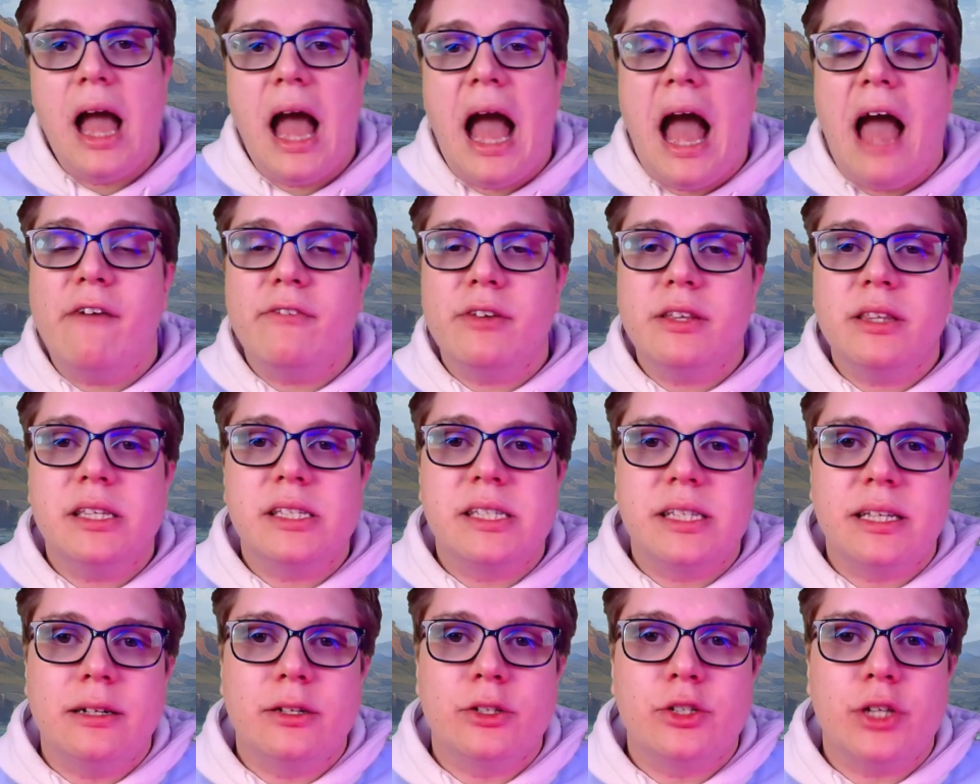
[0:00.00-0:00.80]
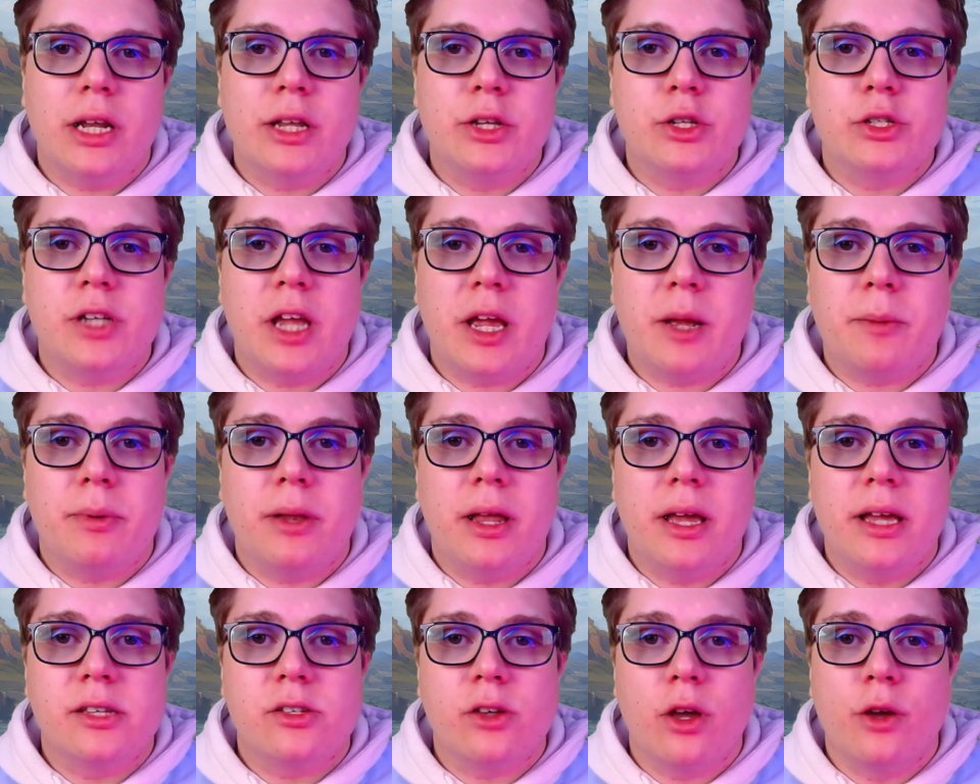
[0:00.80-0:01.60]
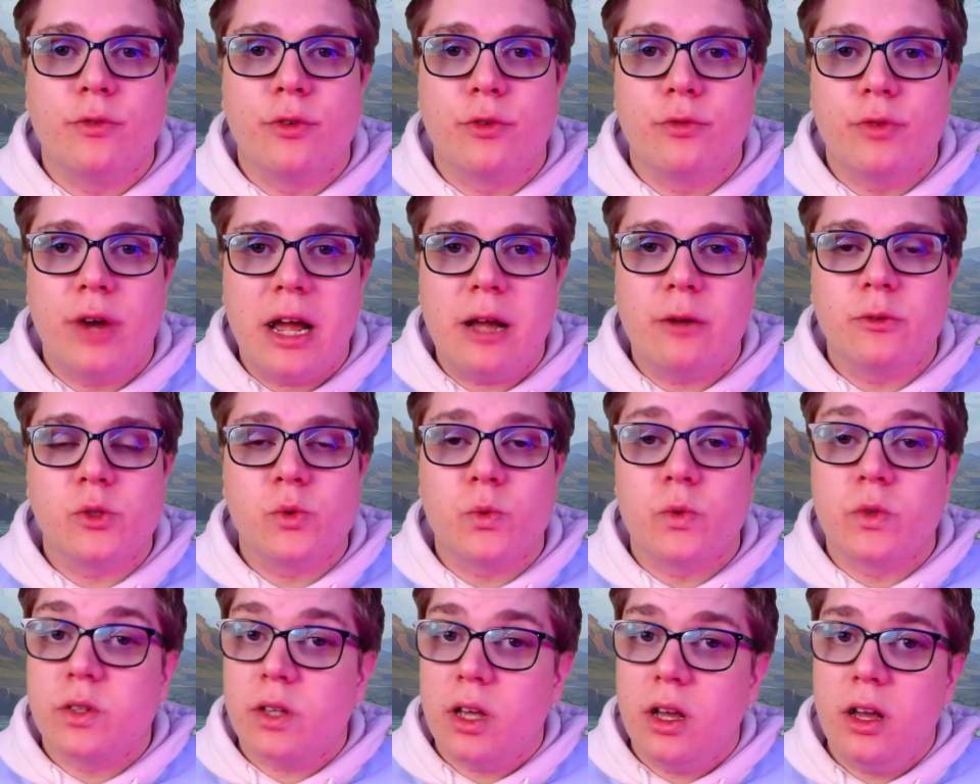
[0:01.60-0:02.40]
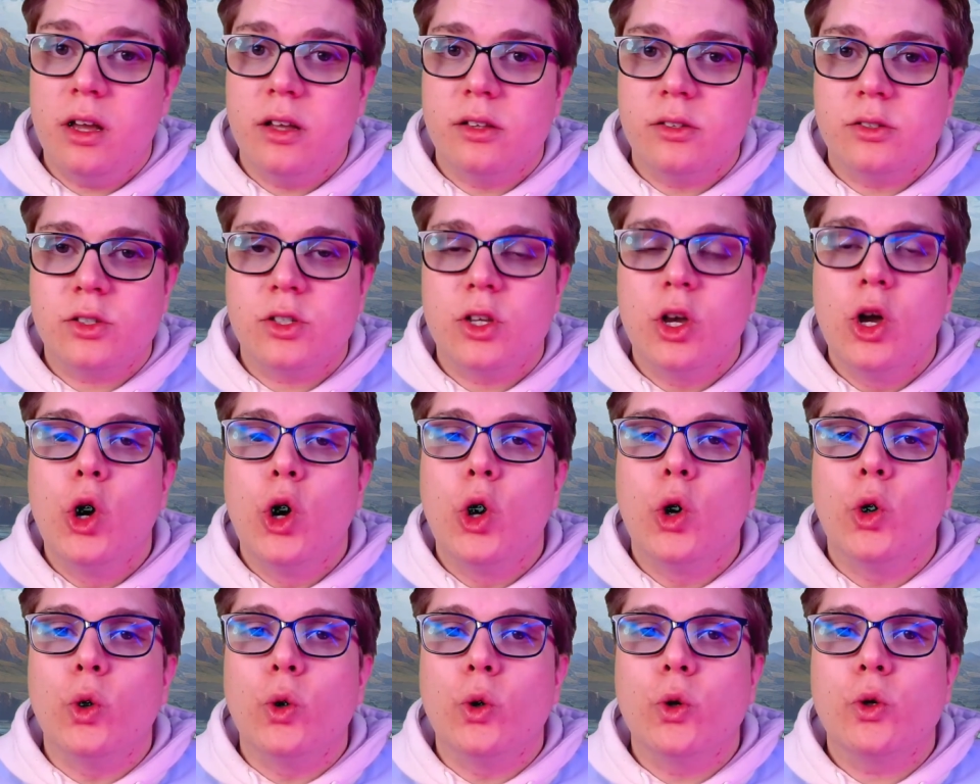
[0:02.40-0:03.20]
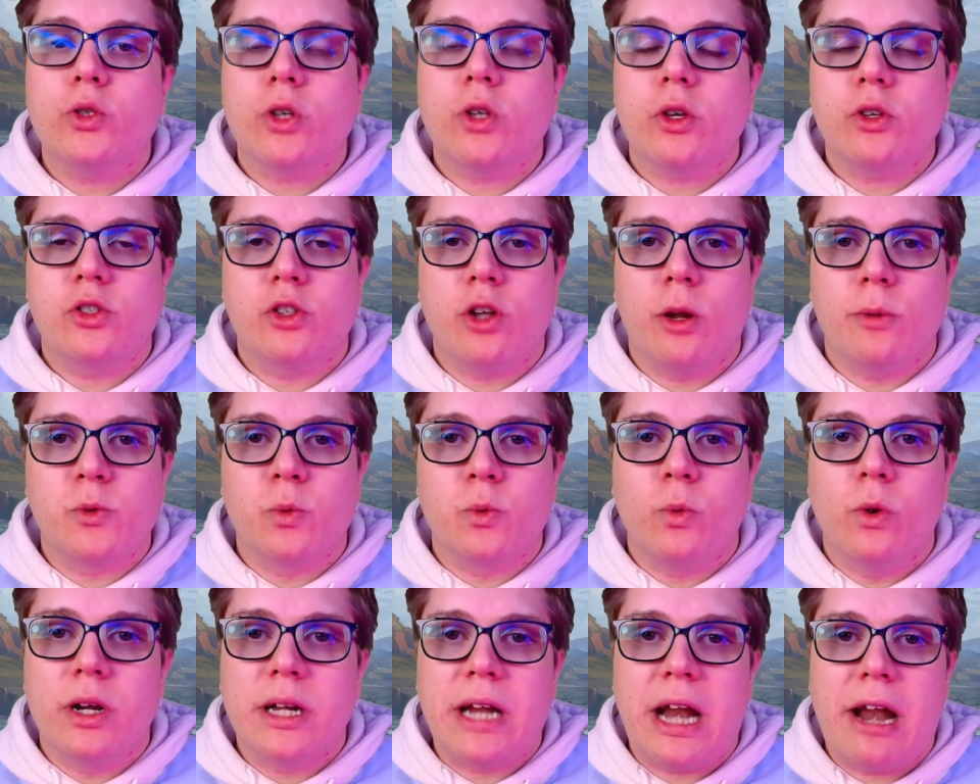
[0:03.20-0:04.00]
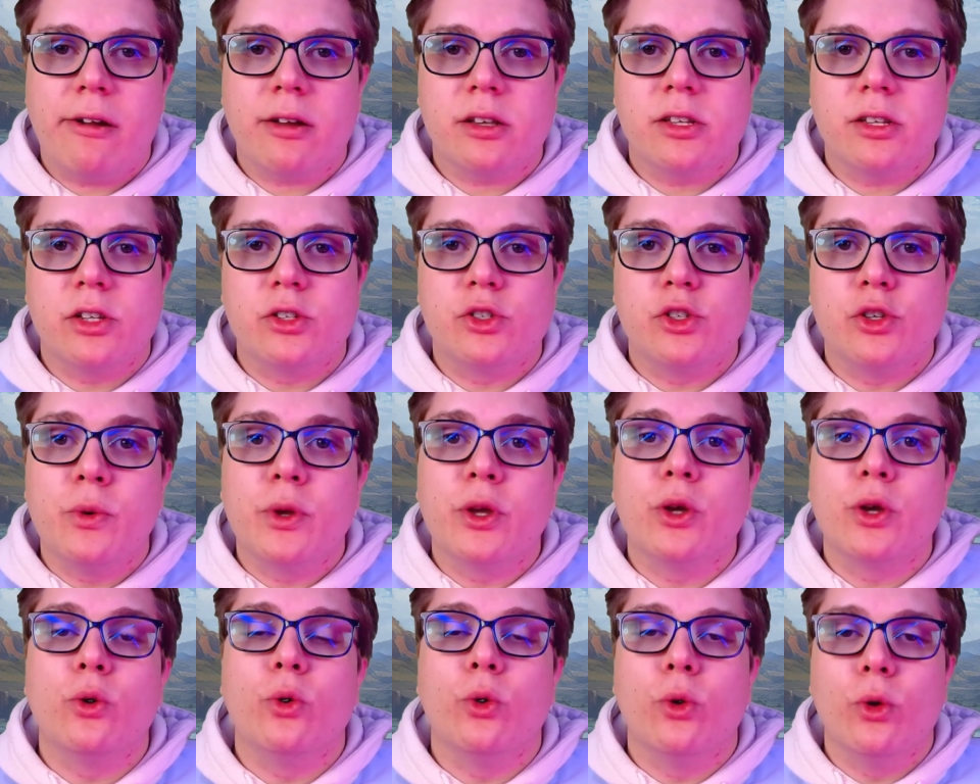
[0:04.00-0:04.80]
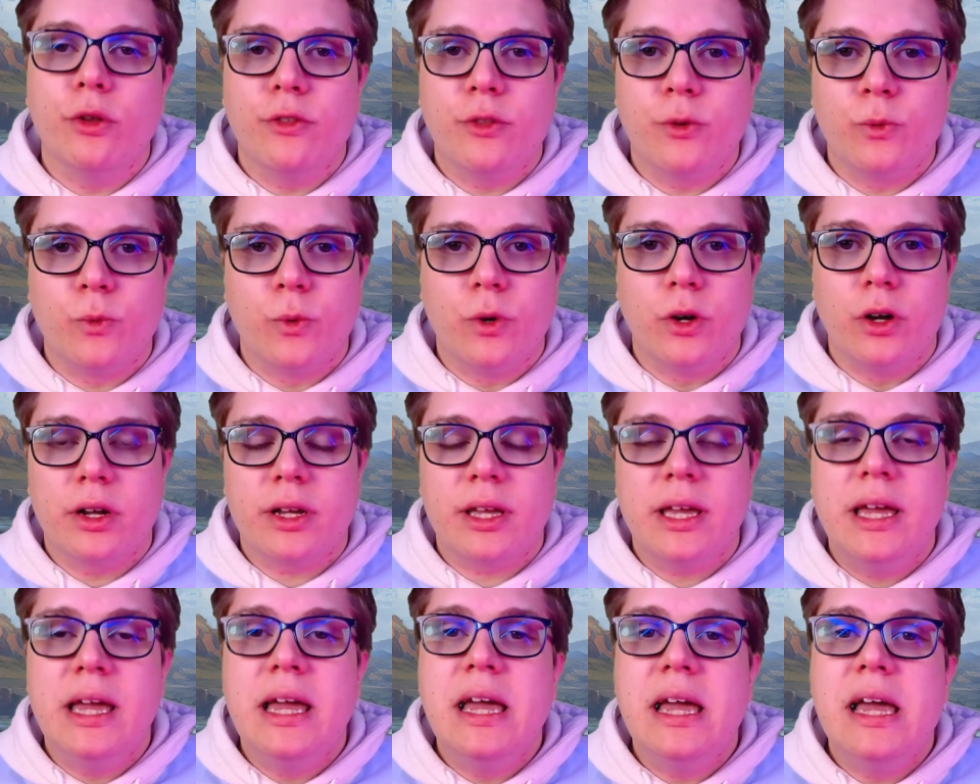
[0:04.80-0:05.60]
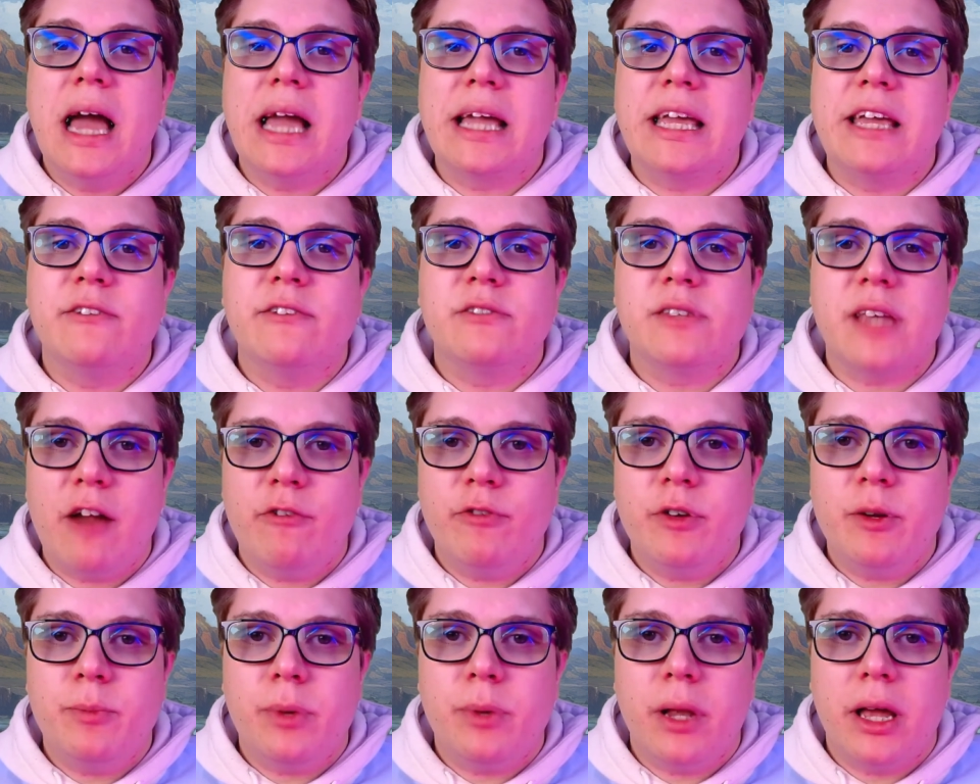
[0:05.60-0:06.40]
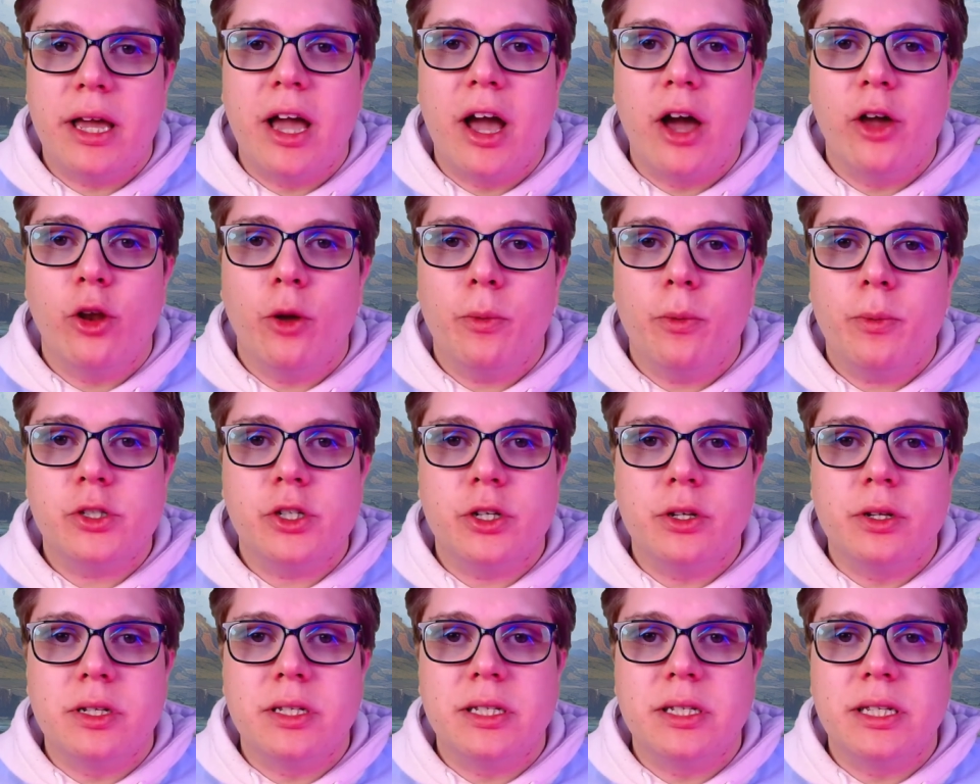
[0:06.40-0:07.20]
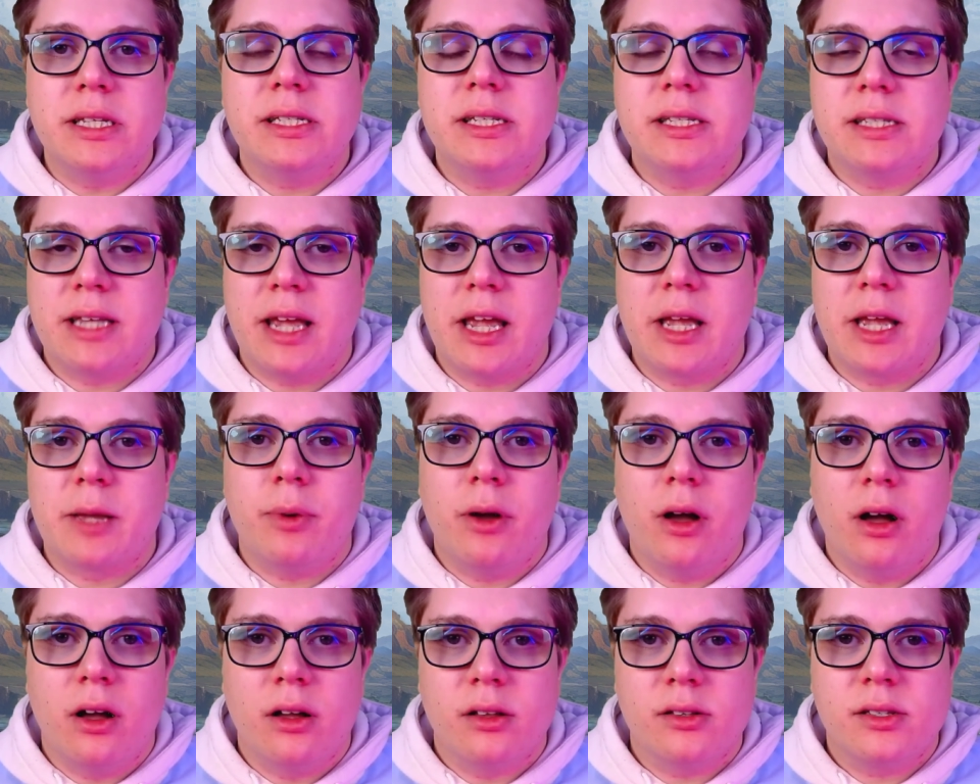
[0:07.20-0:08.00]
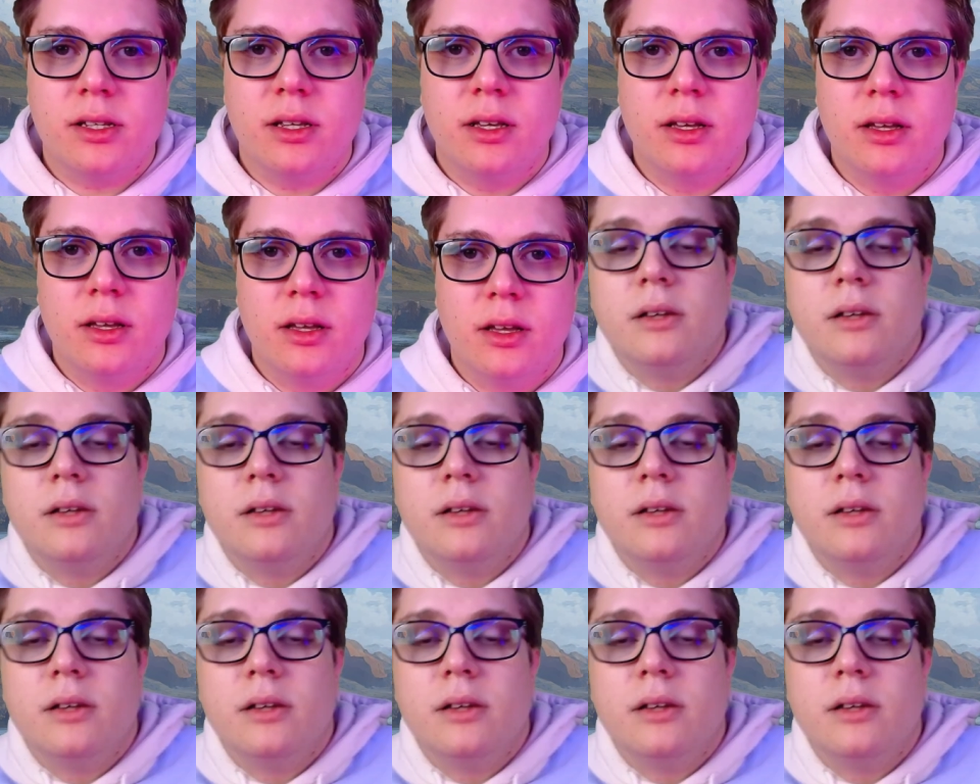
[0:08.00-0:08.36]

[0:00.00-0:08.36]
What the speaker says: Having the skill challenge take place over rounds with turns also stops one character doing all of the work and gives every player an opportunity to take part.